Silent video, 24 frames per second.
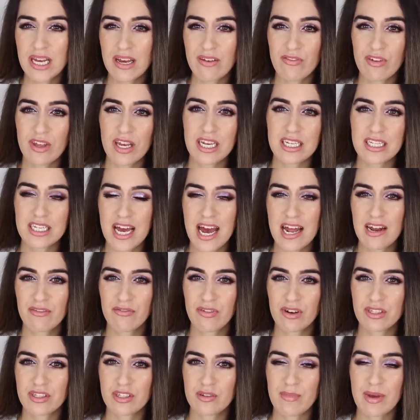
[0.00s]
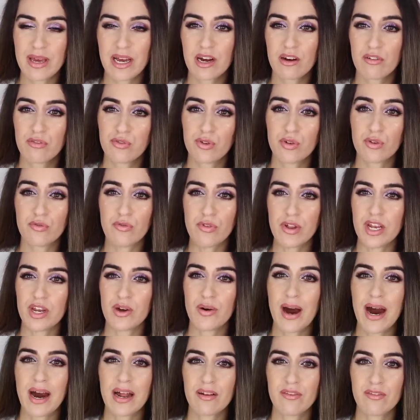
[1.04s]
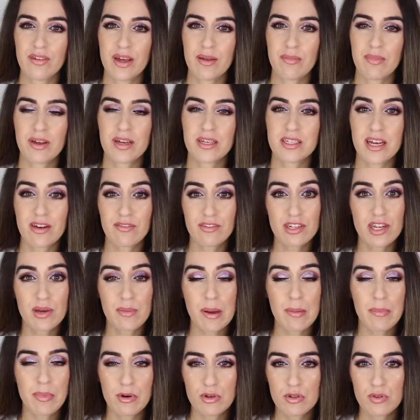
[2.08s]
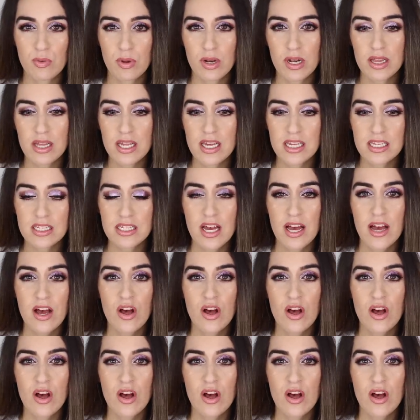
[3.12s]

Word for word: I feel like it's kind of fun to make a full video out of it because every time I post one of these,